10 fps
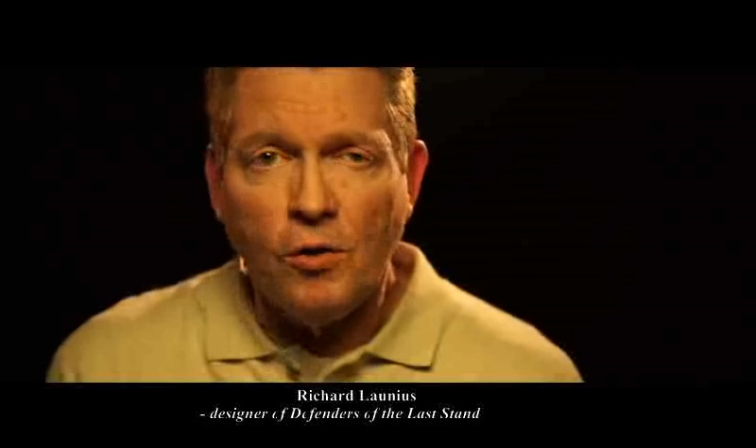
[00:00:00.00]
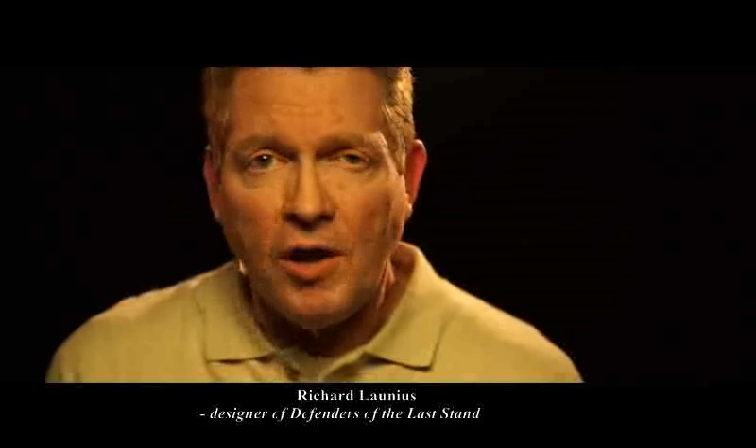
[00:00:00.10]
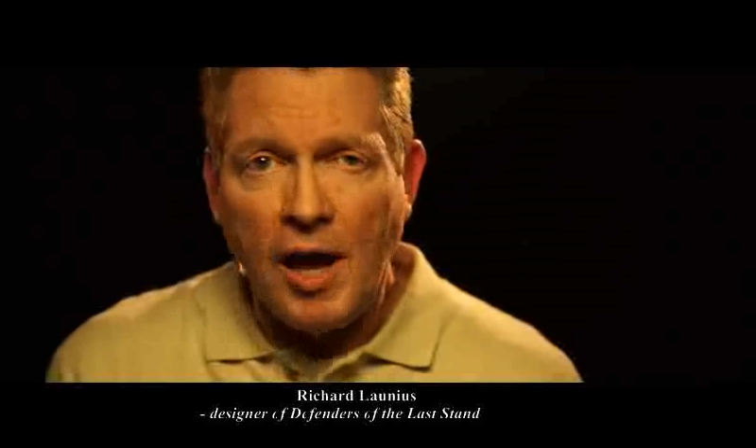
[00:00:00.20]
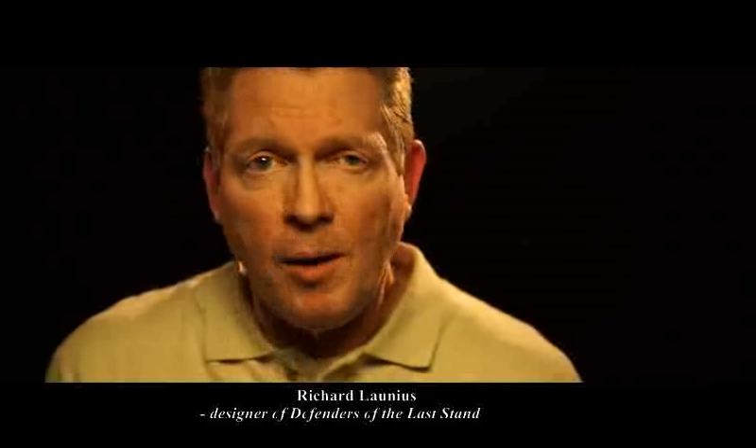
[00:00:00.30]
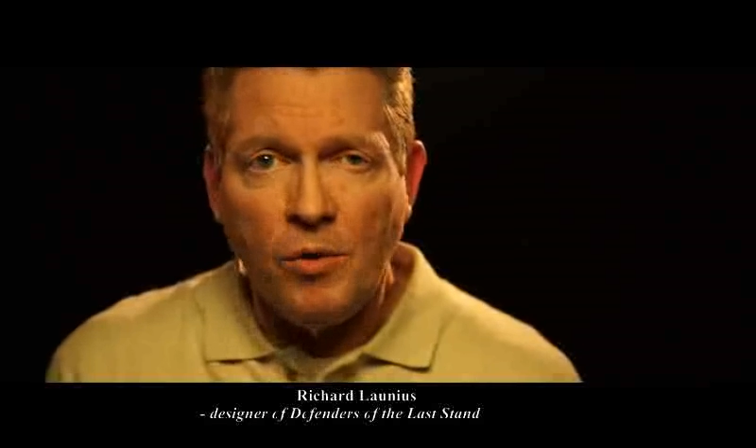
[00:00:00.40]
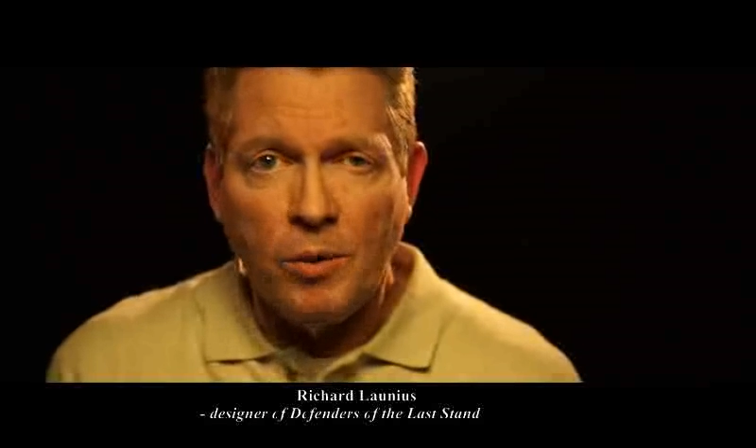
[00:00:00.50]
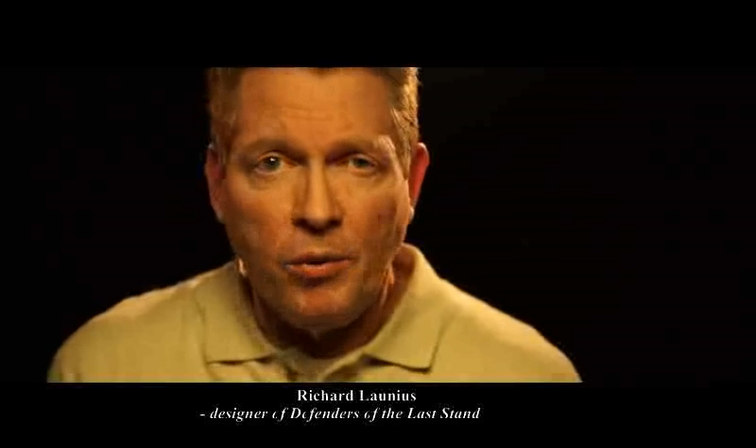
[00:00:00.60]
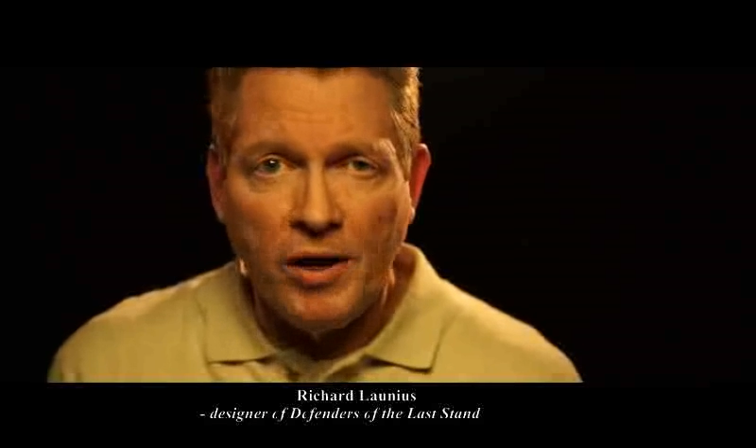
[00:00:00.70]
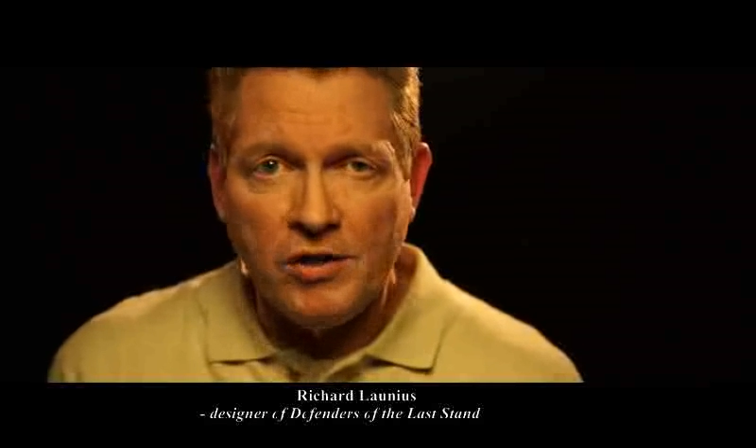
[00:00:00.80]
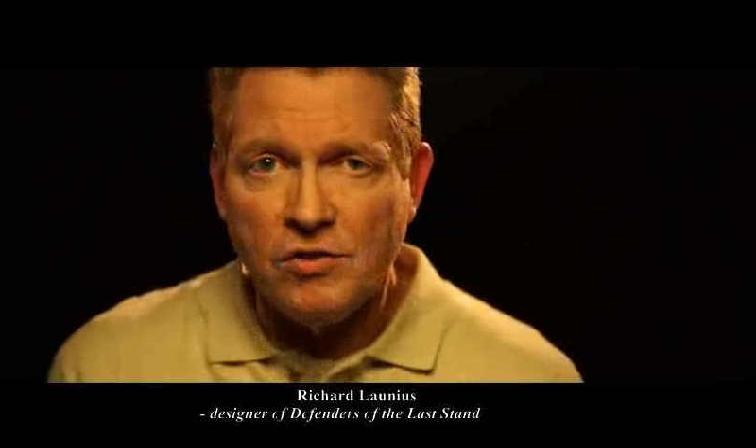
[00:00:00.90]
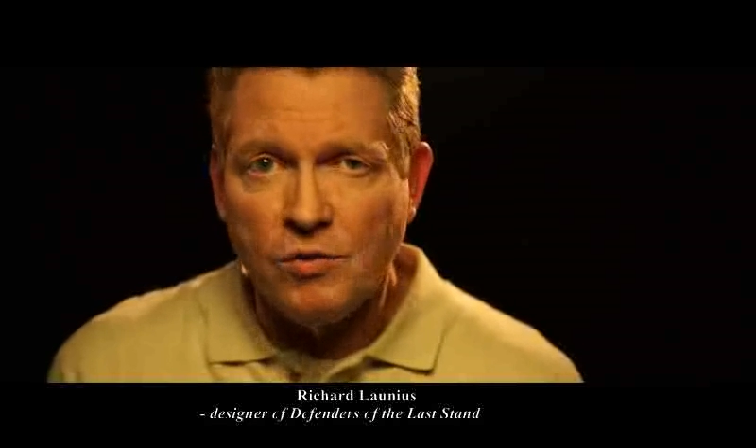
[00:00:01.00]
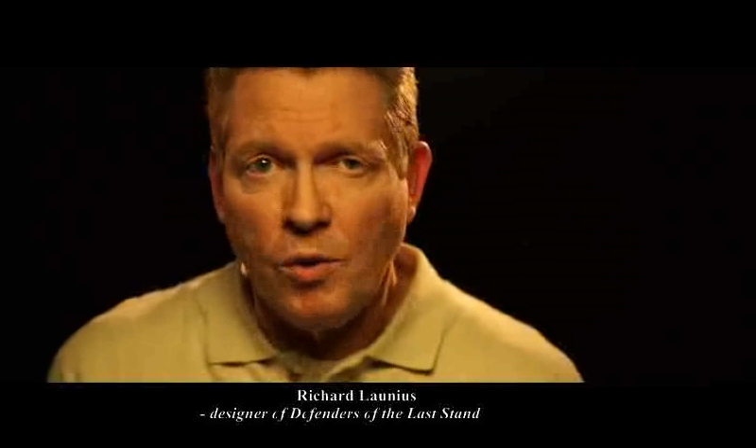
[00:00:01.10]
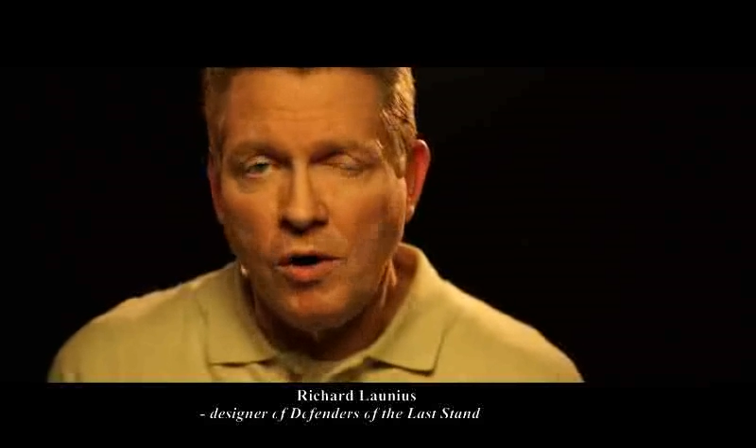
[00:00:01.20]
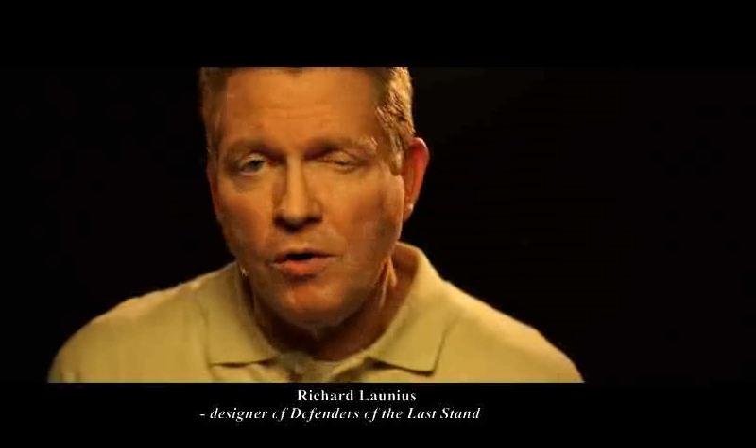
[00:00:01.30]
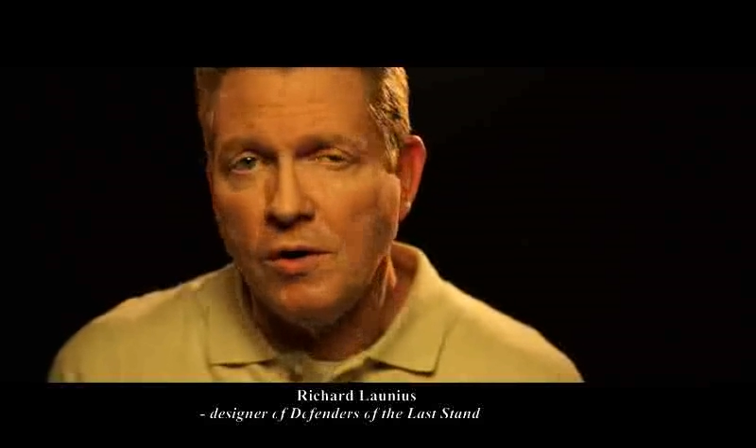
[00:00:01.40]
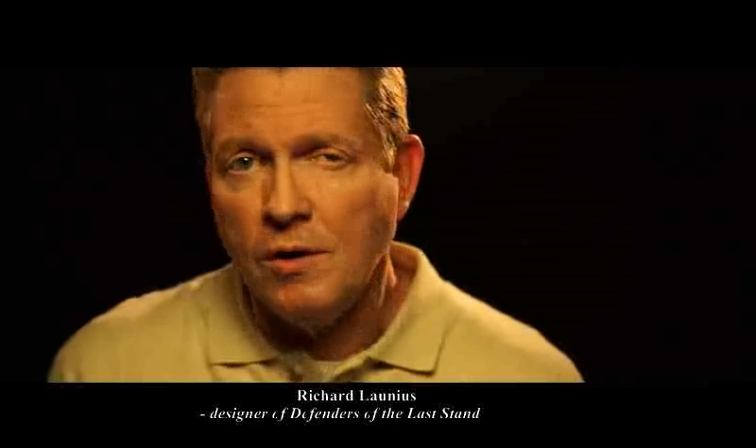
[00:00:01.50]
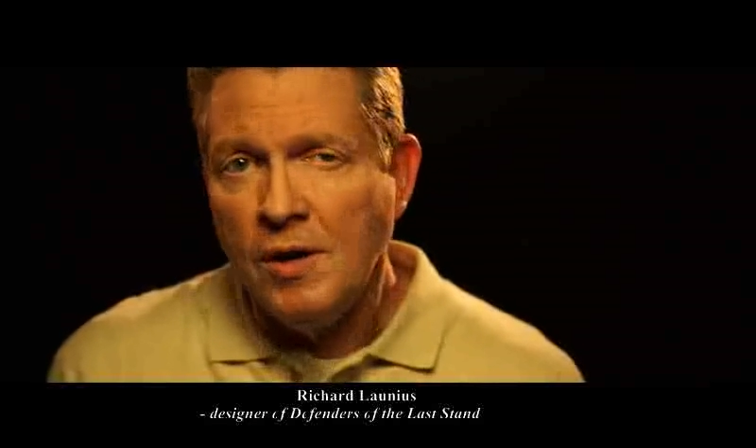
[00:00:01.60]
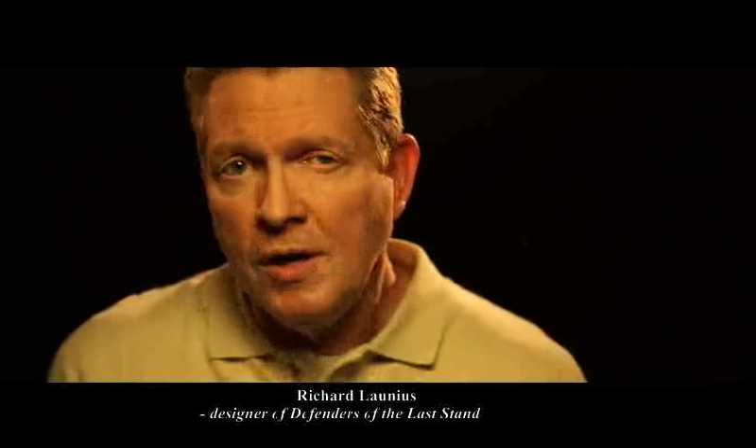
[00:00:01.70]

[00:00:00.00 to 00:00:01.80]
gambling places where you can